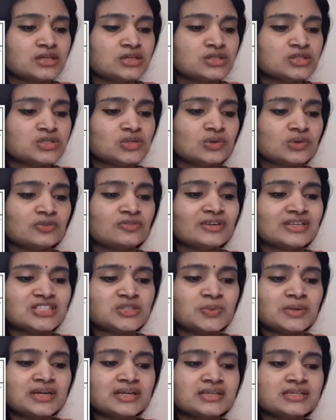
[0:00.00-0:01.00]
So first
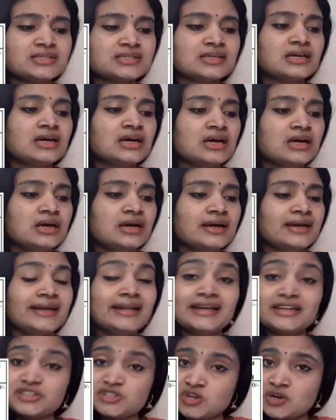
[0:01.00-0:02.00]
one is
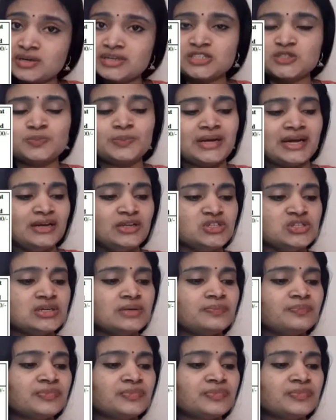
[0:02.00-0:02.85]
electronics branch.